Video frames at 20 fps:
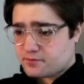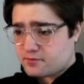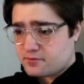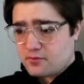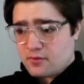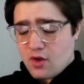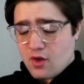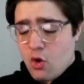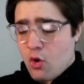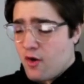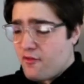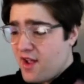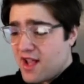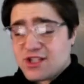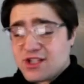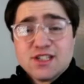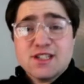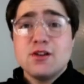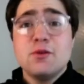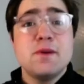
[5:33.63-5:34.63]
Oh,
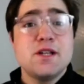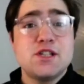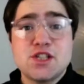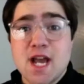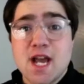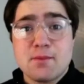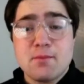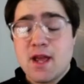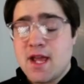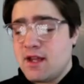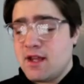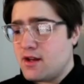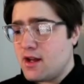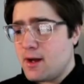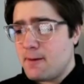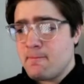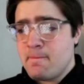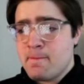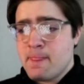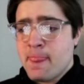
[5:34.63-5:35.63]
eventually it'll be checkmate, you
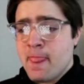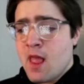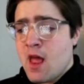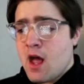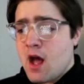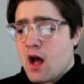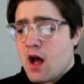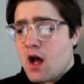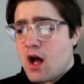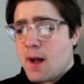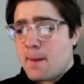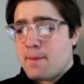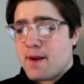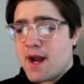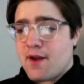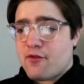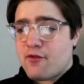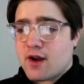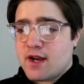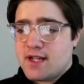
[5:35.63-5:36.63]
know. But
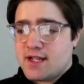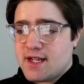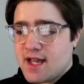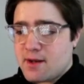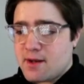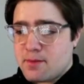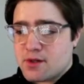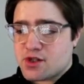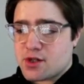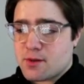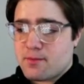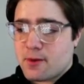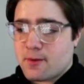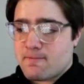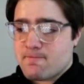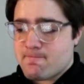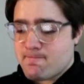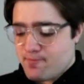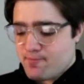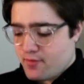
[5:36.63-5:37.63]
I forgot he had a bishop here.
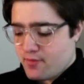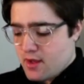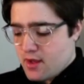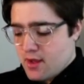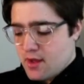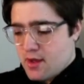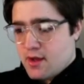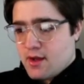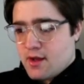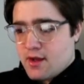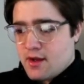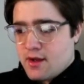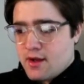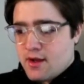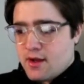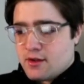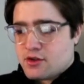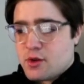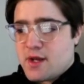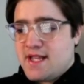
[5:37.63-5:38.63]

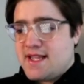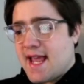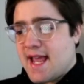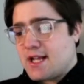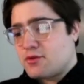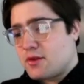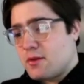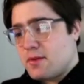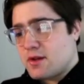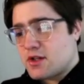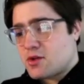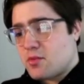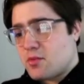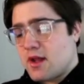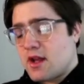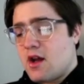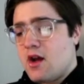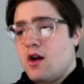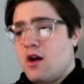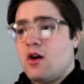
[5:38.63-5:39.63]
So he takes with the bishop. I'm
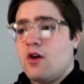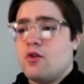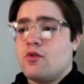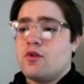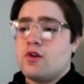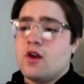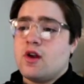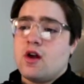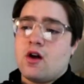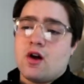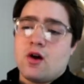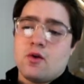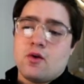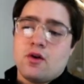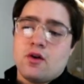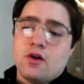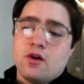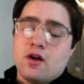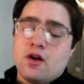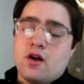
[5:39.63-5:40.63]
like, oh no,
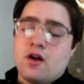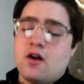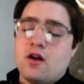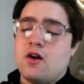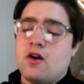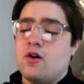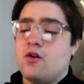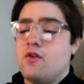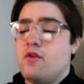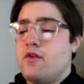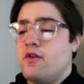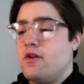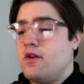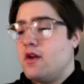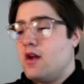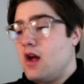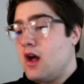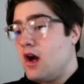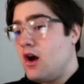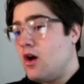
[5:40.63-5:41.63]
oh
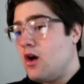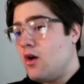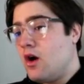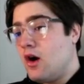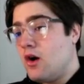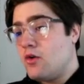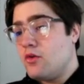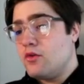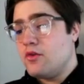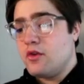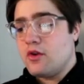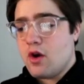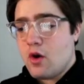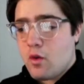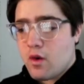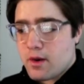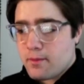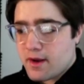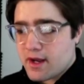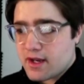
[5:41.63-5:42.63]
no, oh no,
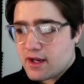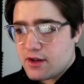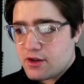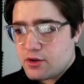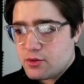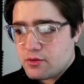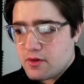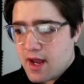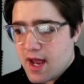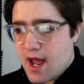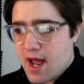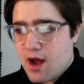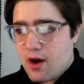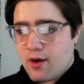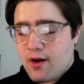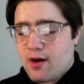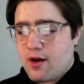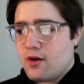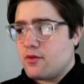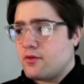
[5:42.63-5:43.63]
what am I gonna do now?
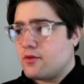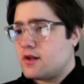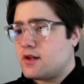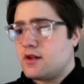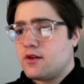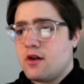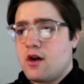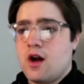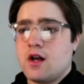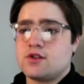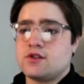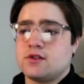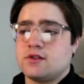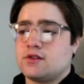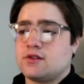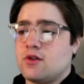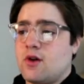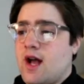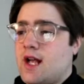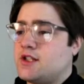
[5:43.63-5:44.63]
Oh gosh.
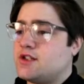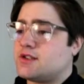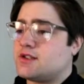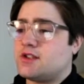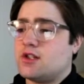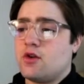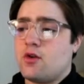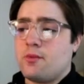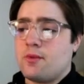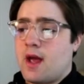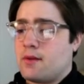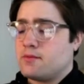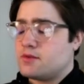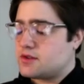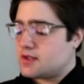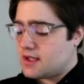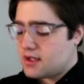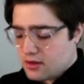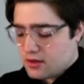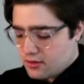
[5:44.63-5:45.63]
So I just, you know, I'm just
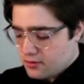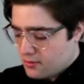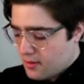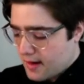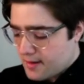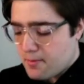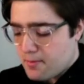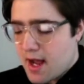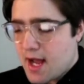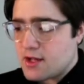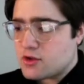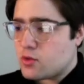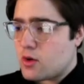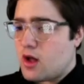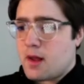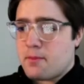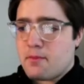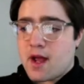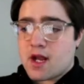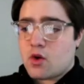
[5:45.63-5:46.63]
like, might as
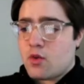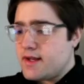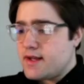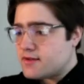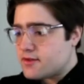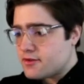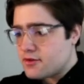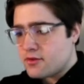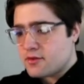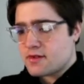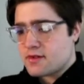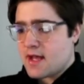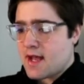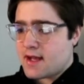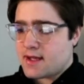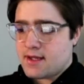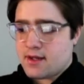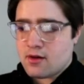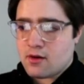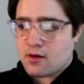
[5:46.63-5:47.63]
well. My queen's under
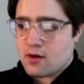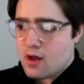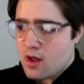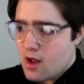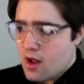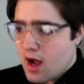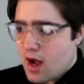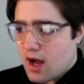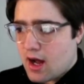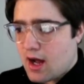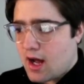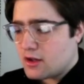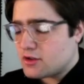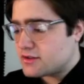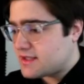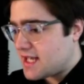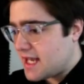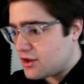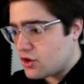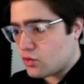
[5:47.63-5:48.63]
attack here. I'll
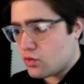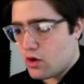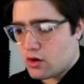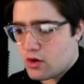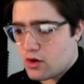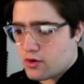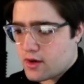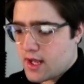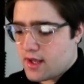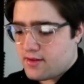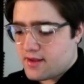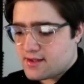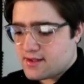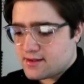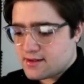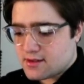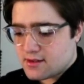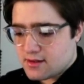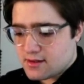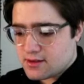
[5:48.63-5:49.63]
just take the rook. Okay, this
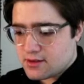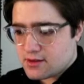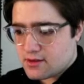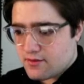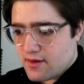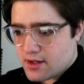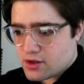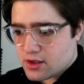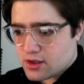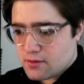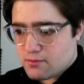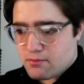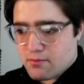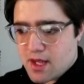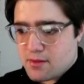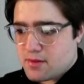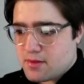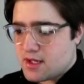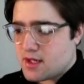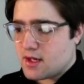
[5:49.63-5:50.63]
is eventually
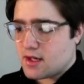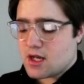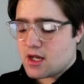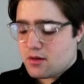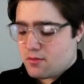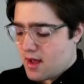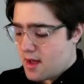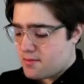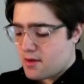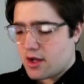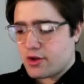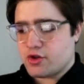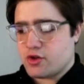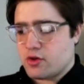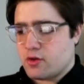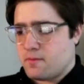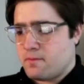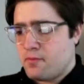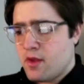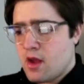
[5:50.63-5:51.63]
maybe gonna come. I'm not
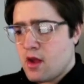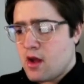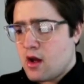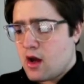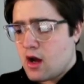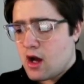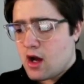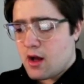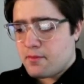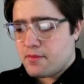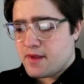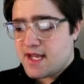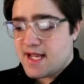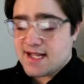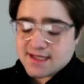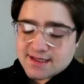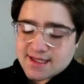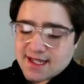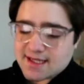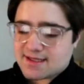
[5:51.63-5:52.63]
sure. He
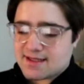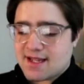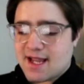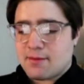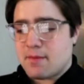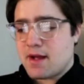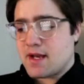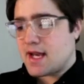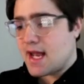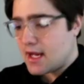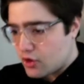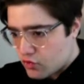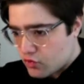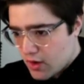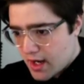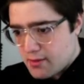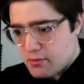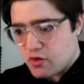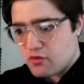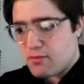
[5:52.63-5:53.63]
decides to take my knight.
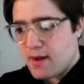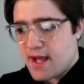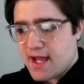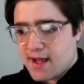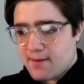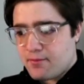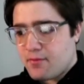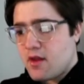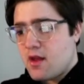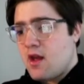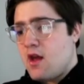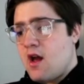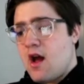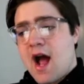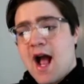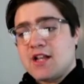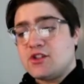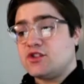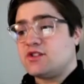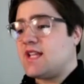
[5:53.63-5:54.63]
Great move by him.
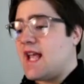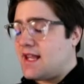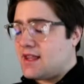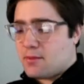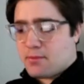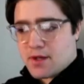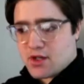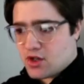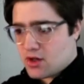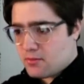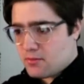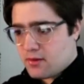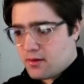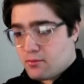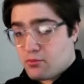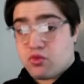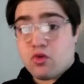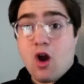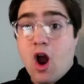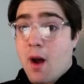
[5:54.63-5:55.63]
I just take the bishop.
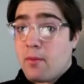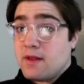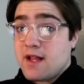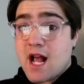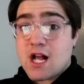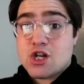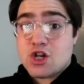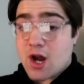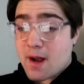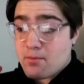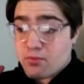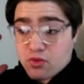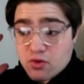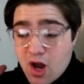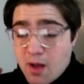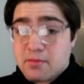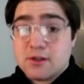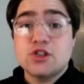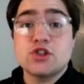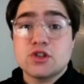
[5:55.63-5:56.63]
Probably I
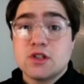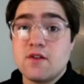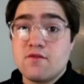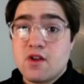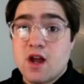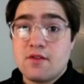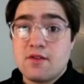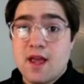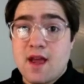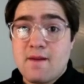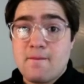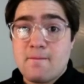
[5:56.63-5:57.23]
probably shouldn't have done that